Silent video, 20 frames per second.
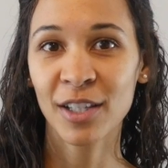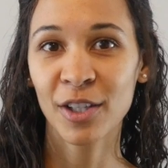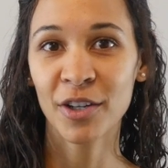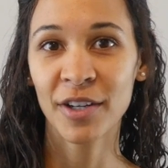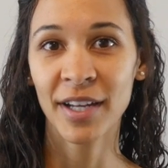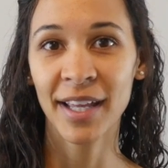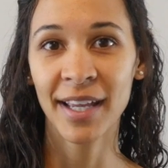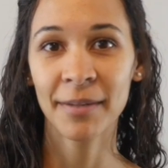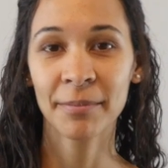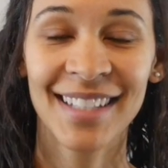
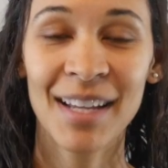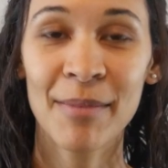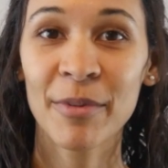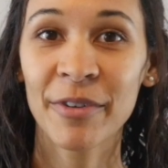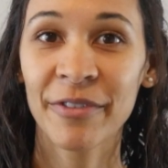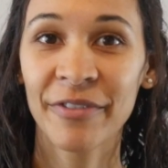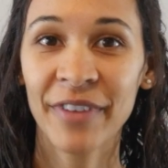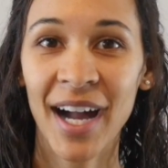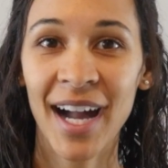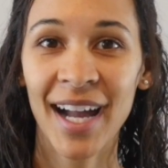learning. Number
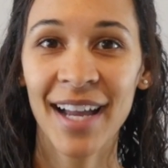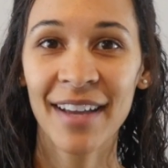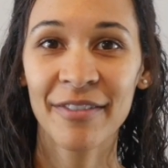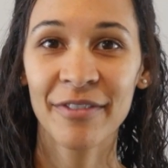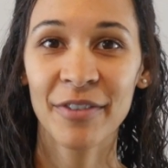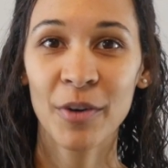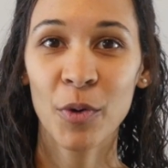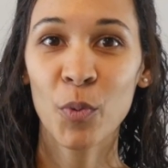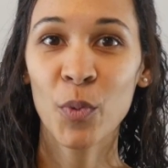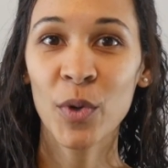
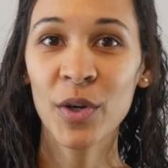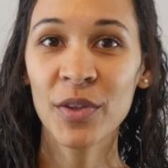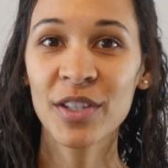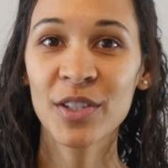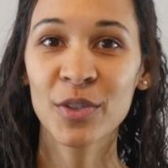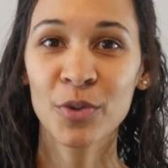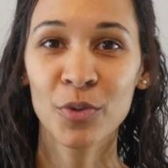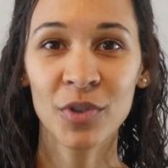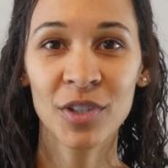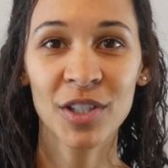5, will the
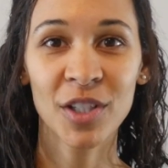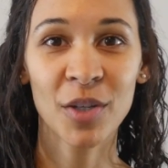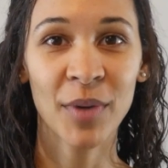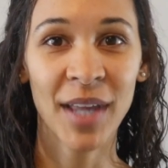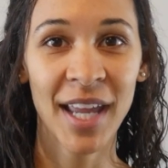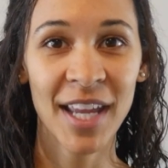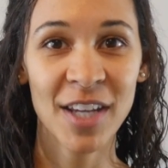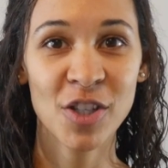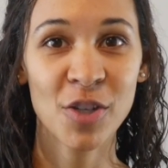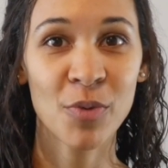school's
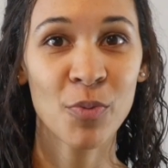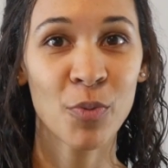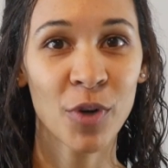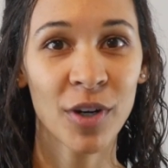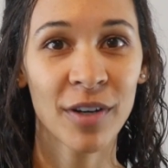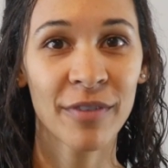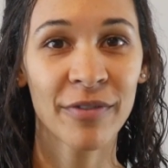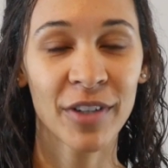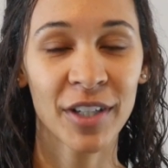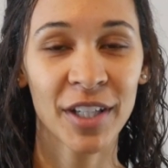location
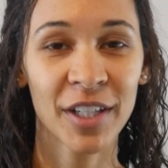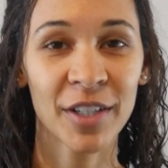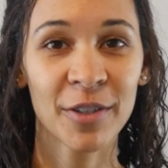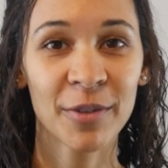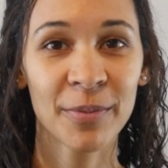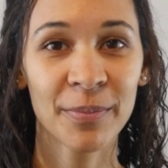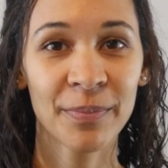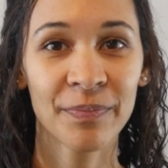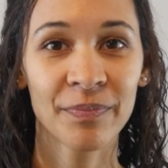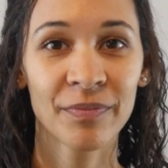work for
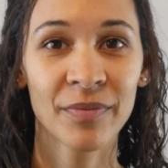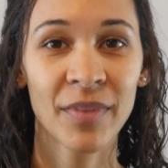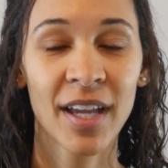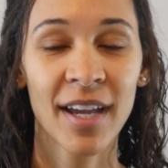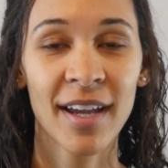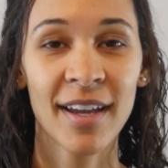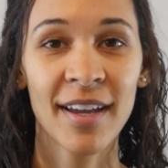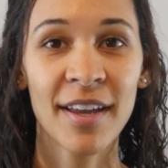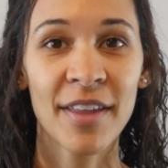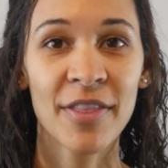you?
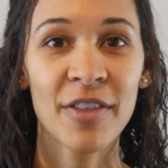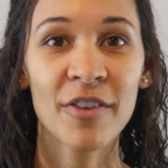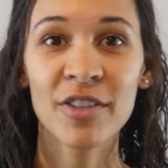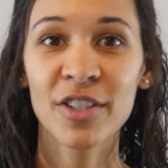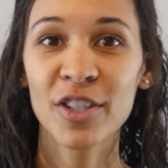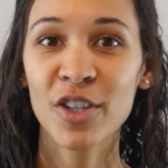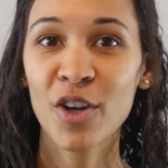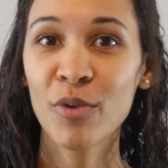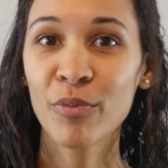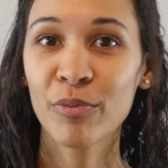There
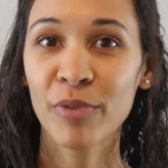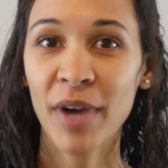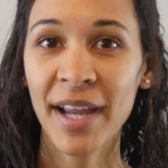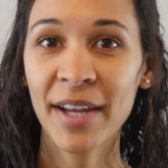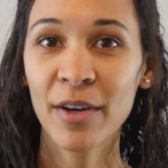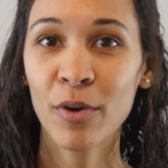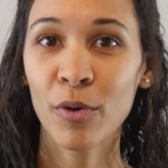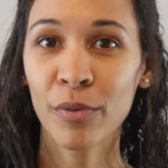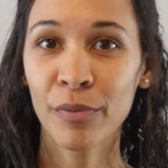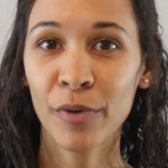is no
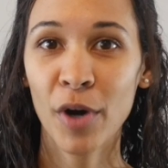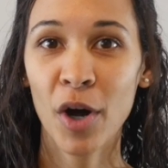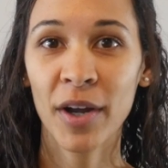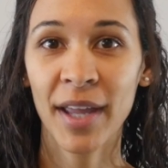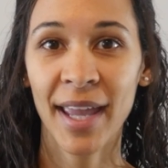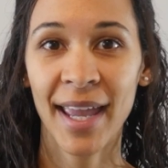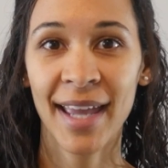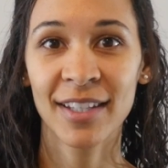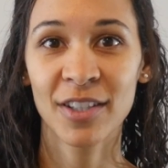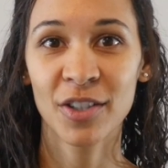right or wrong
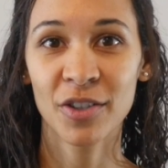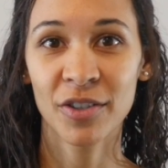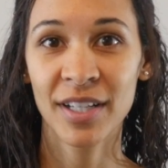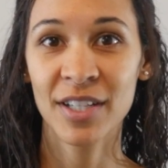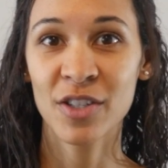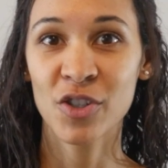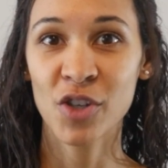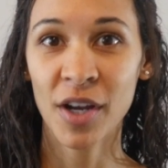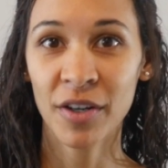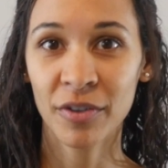answer
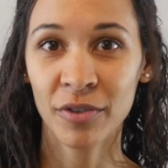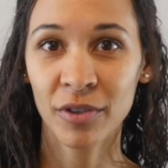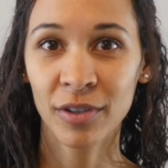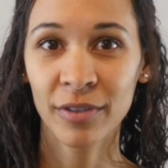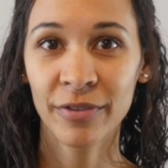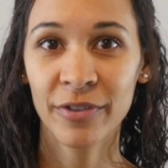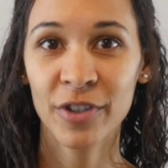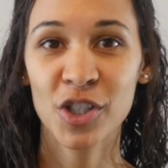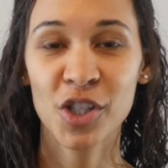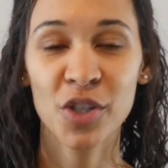in general
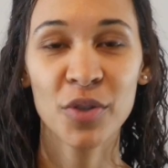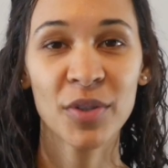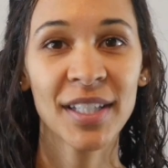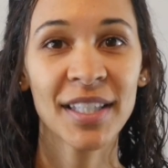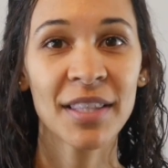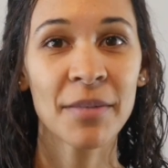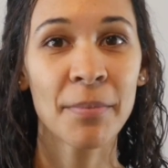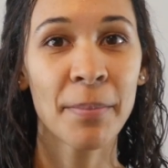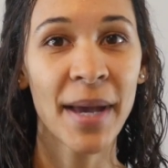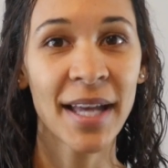for
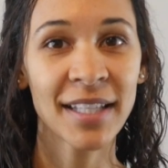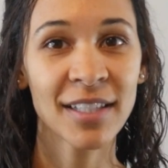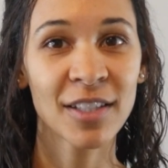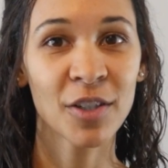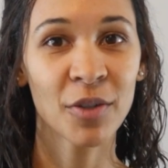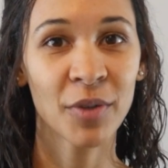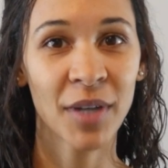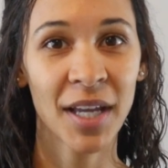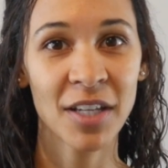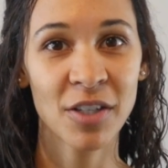choosing the best
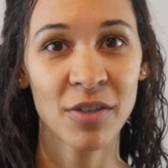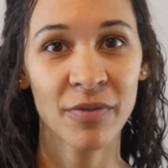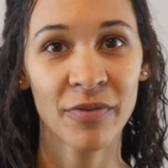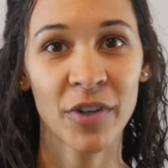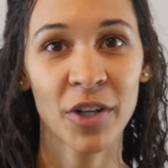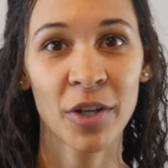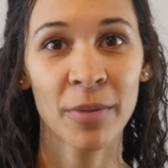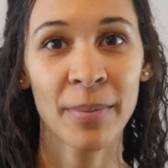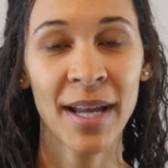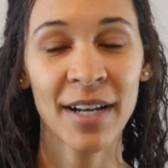location
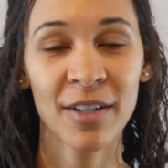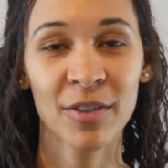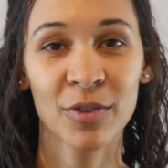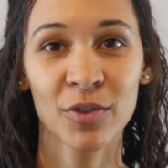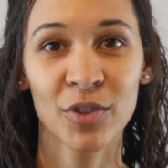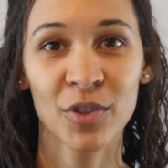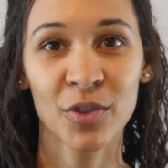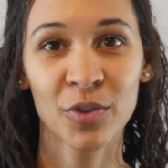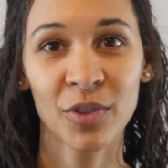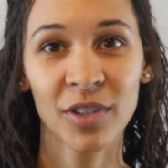for your medical
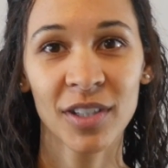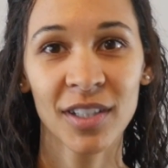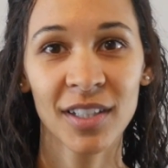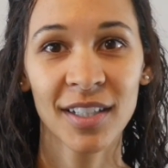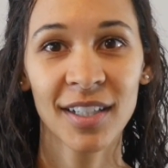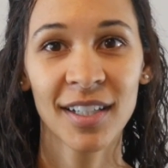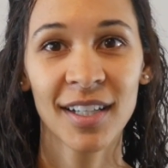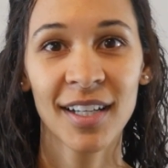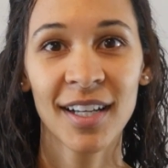school.